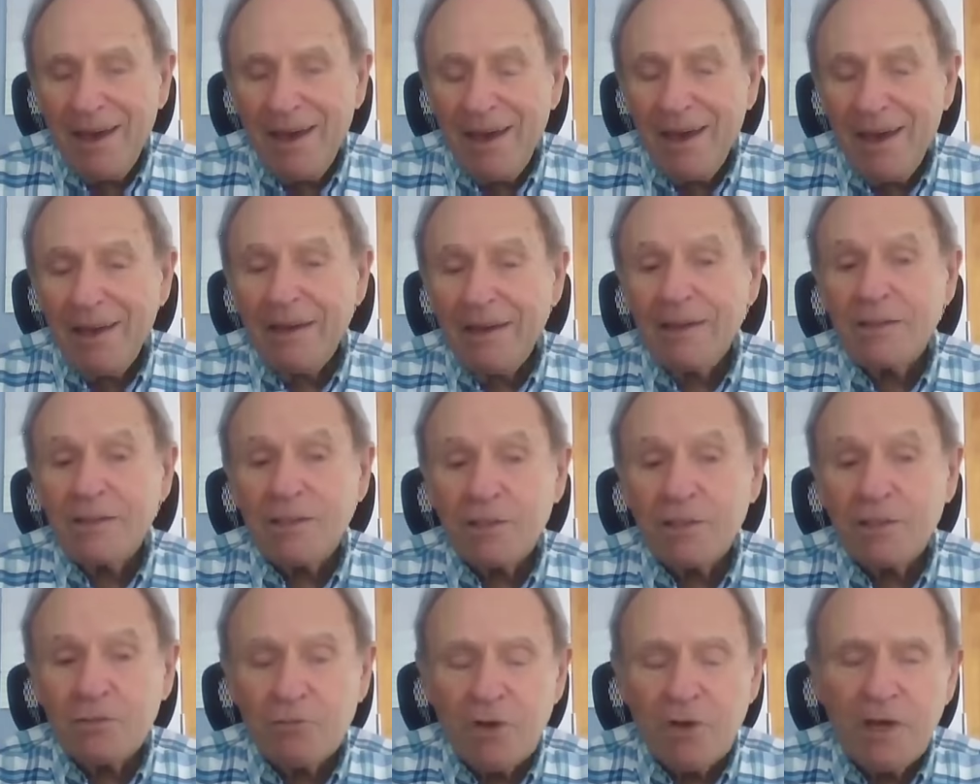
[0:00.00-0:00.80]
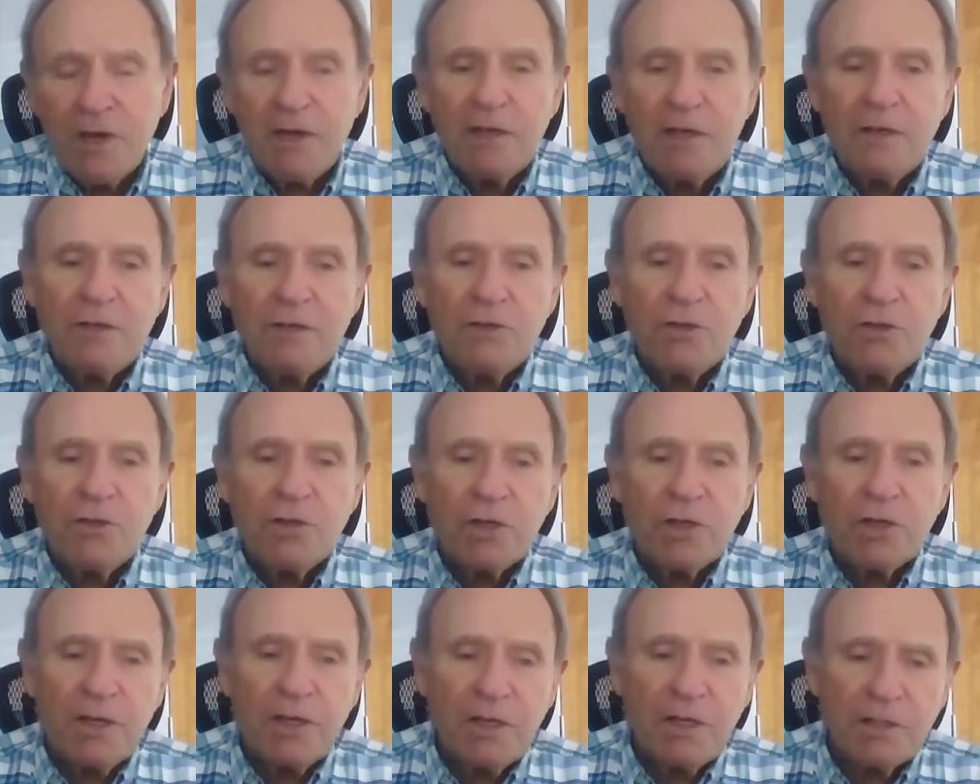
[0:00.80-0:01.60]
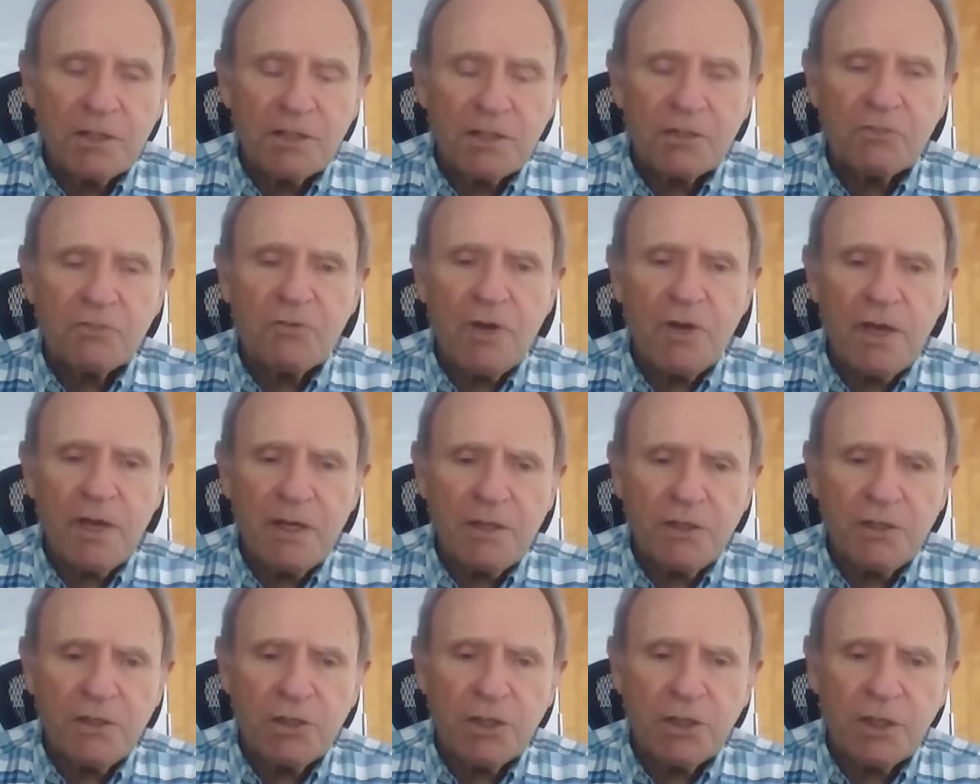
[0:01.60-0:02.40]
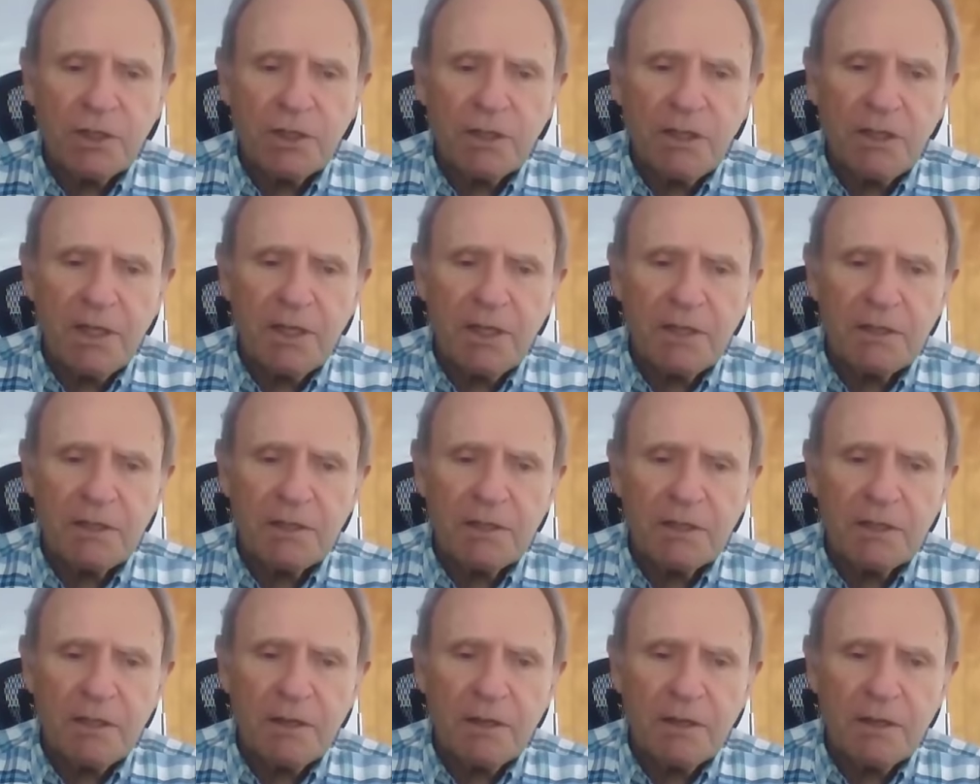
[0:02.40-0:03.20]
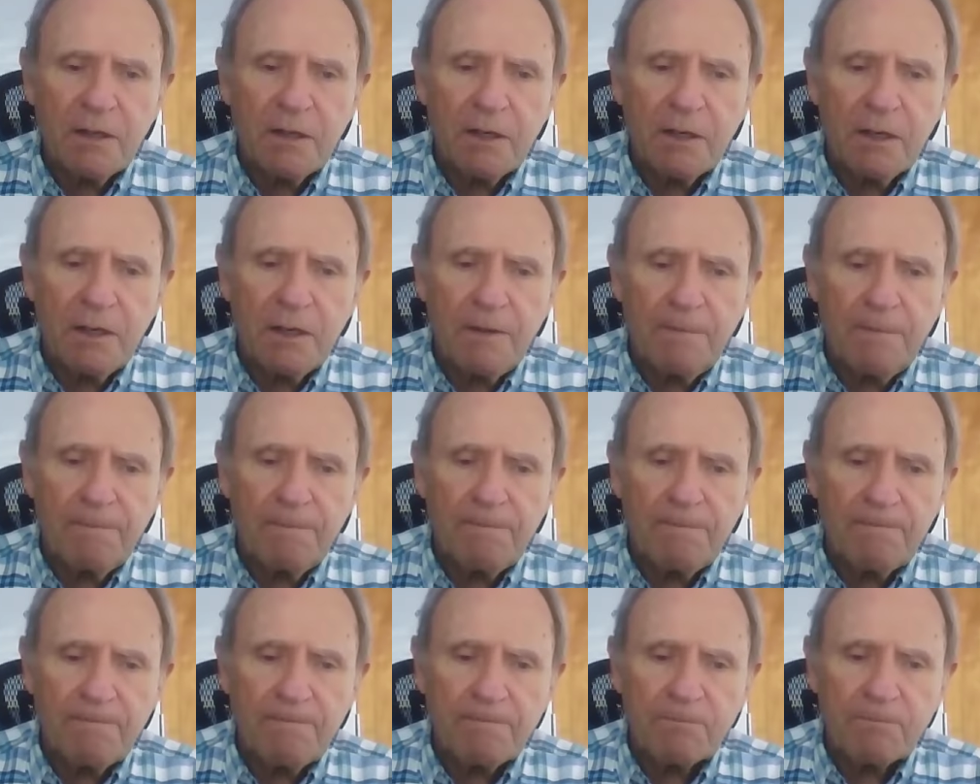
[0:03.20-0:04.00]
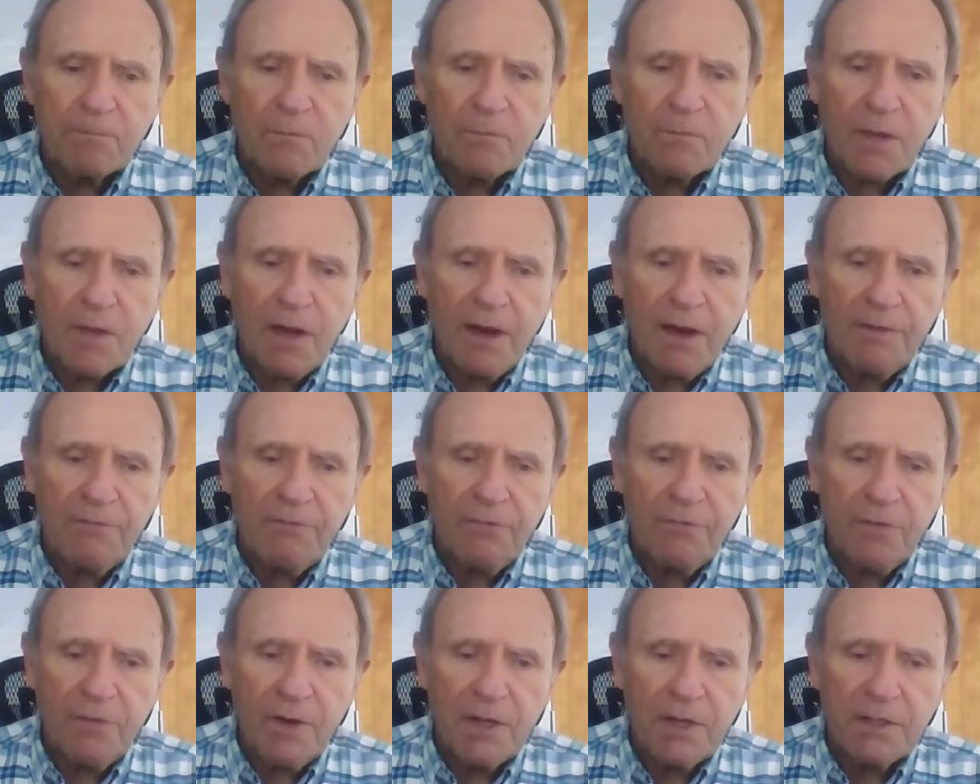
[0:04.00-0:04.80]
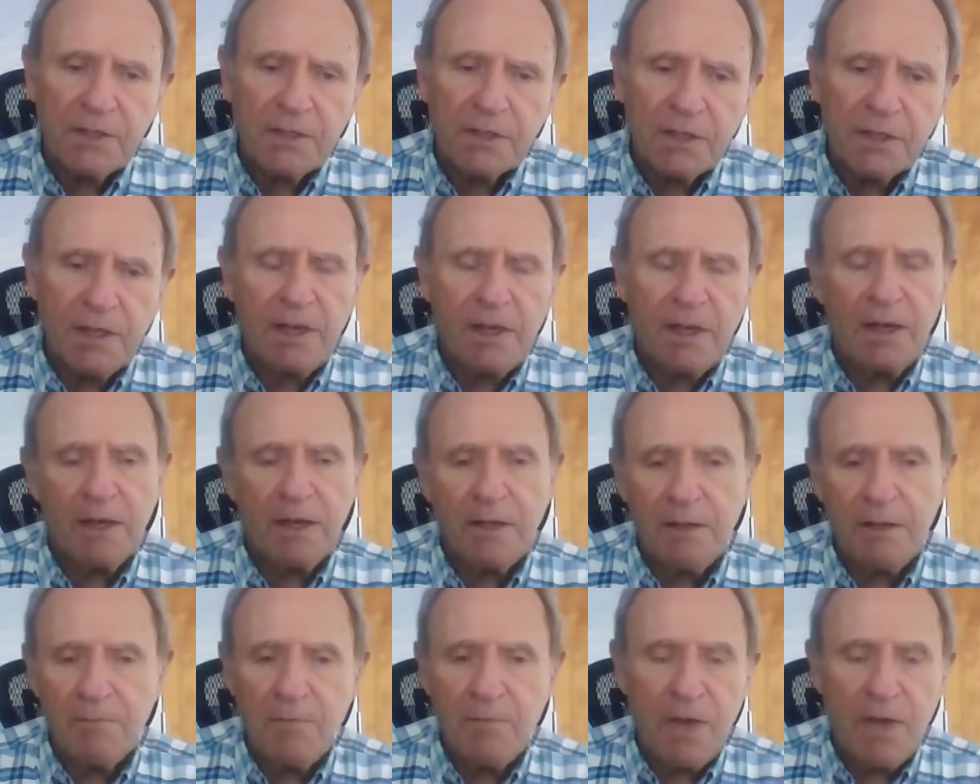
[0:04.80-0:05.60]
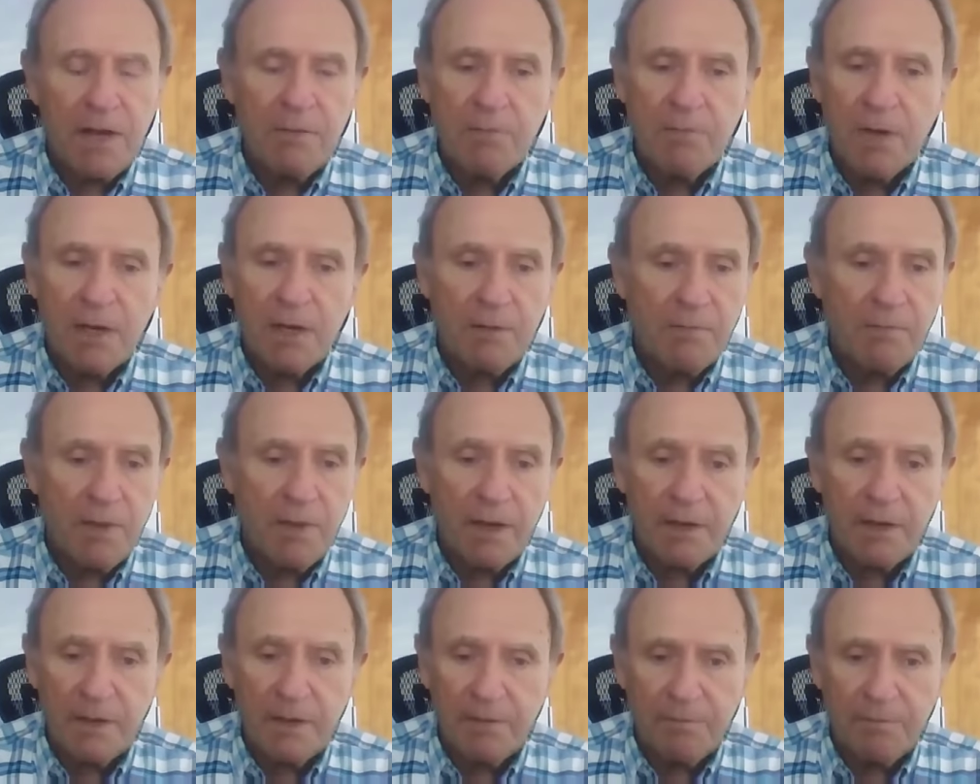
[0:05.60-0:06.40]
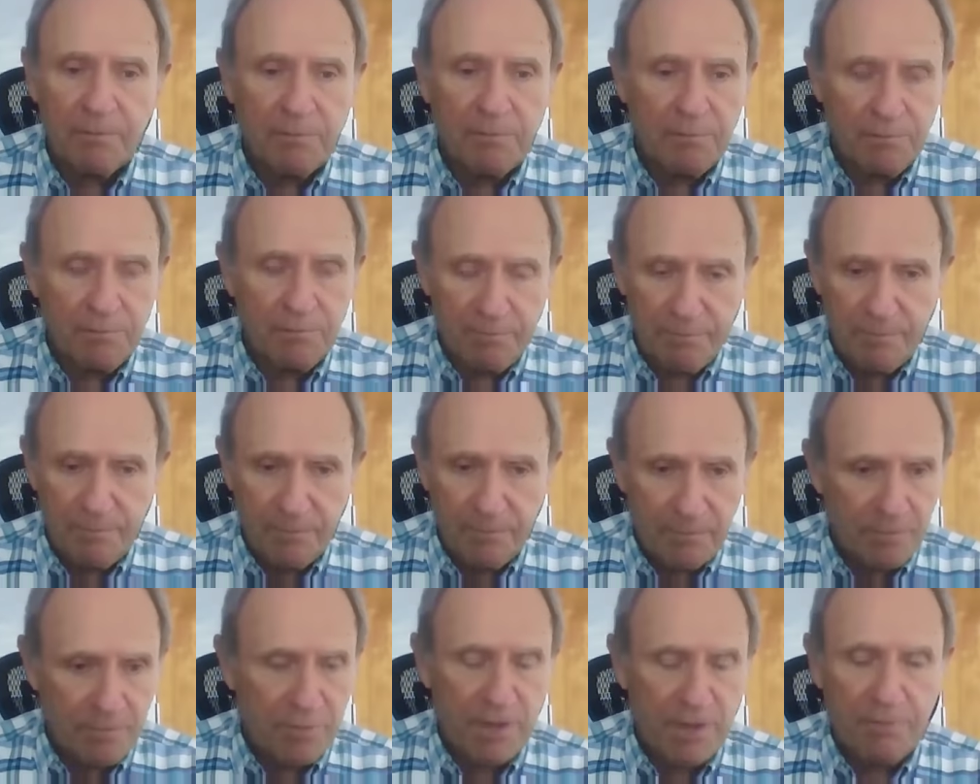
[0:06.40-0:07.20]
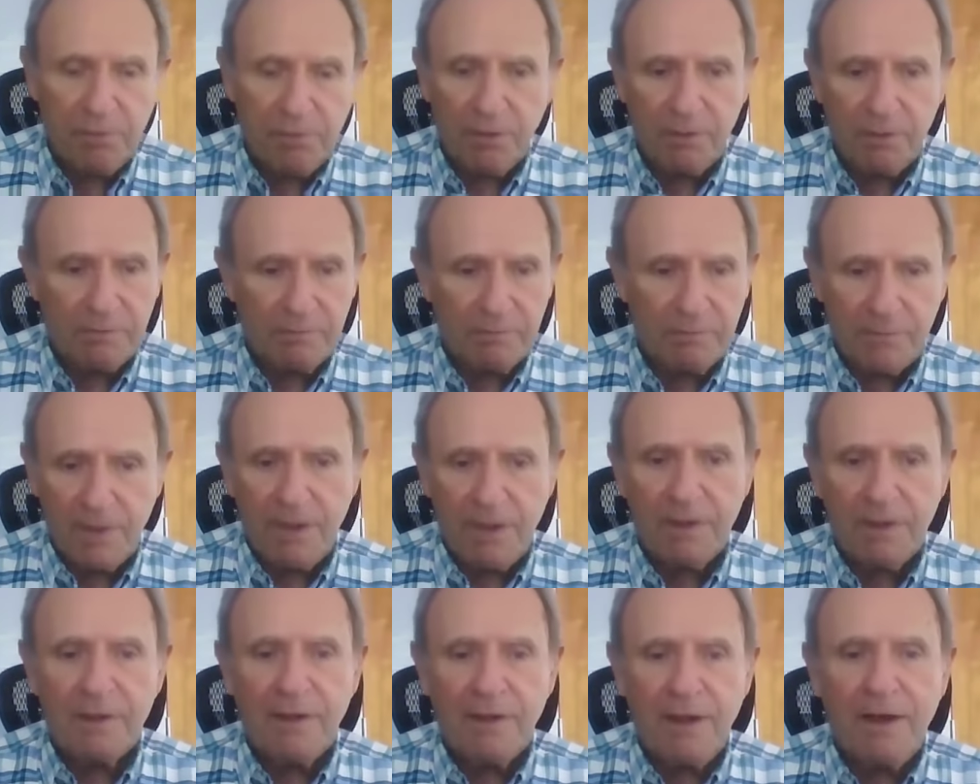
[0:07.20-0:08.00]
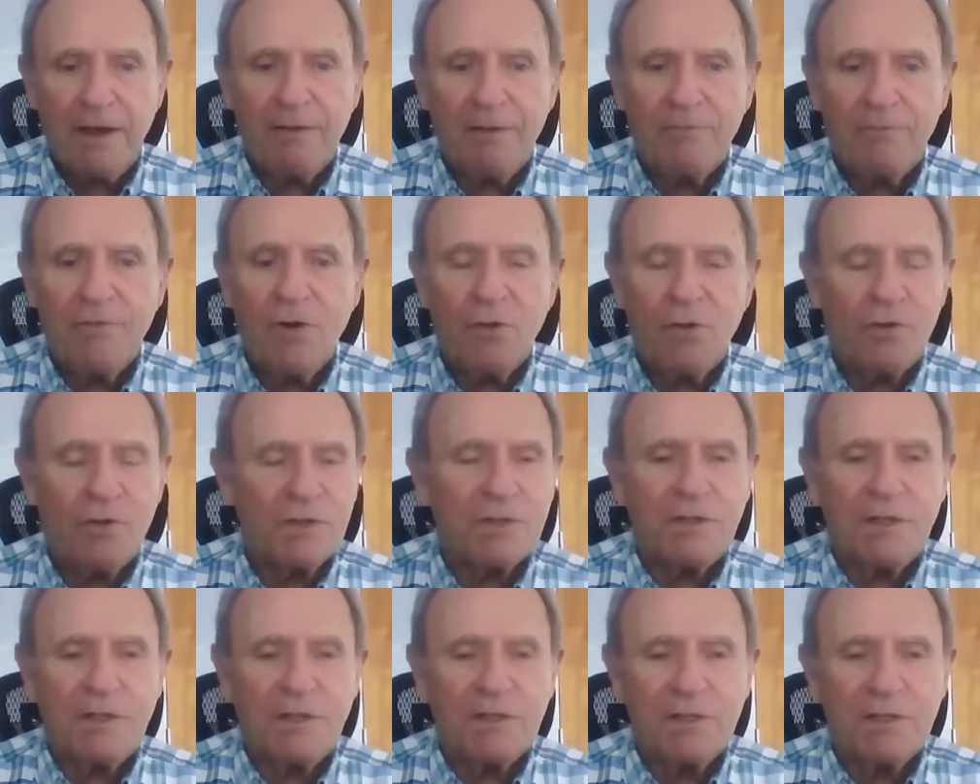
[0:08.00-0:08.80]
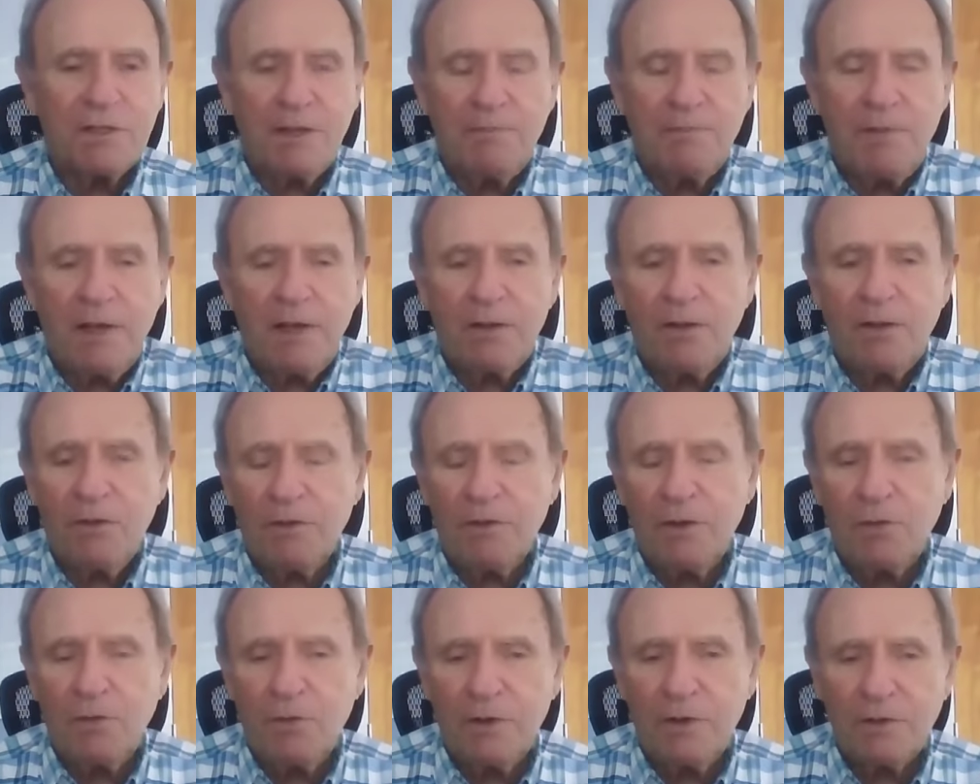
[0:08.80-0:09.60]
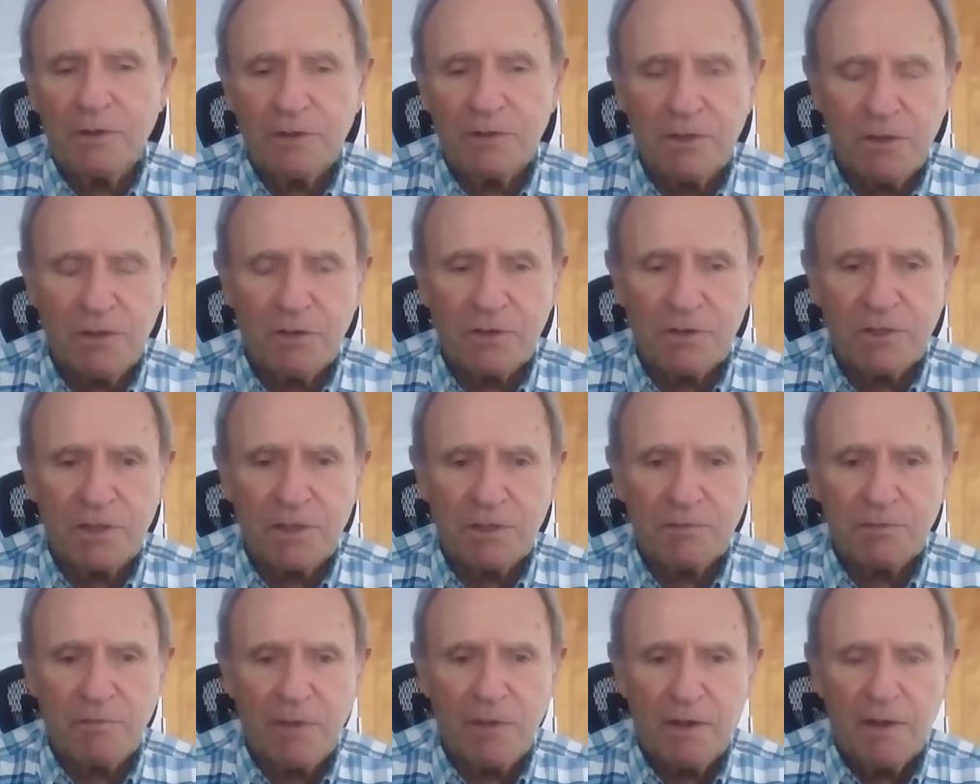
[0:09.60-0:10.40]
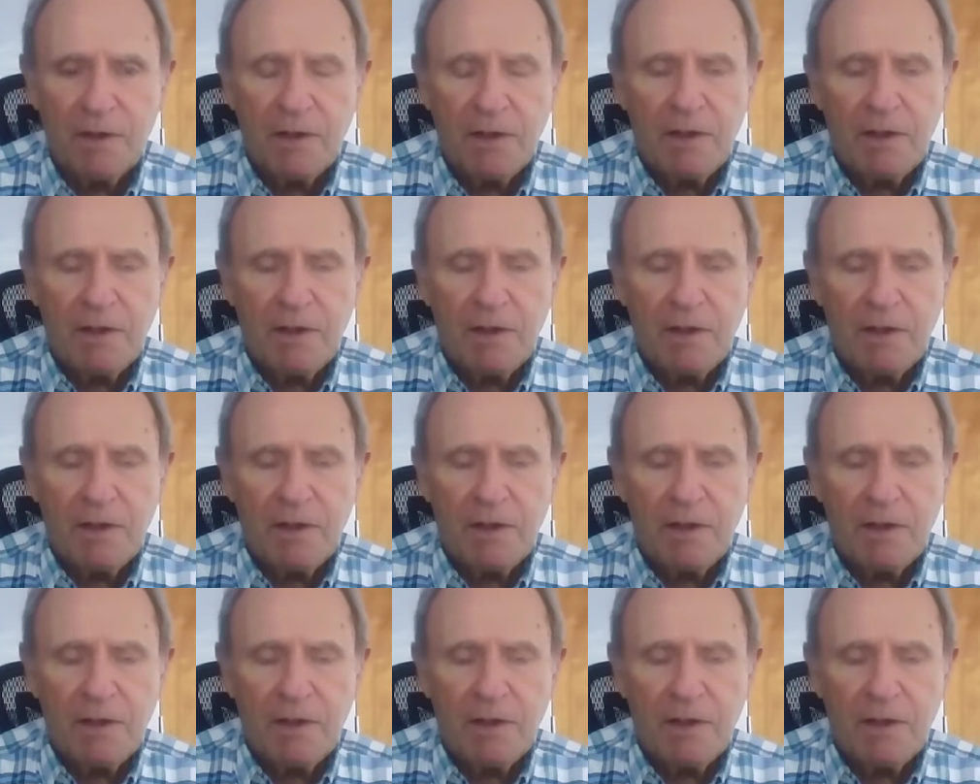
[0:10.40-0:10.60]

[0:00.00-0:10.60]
And it's strange, it's strange that um, I find, and I, many, many, many people have noticed this. I'm not the only one who's noticed this.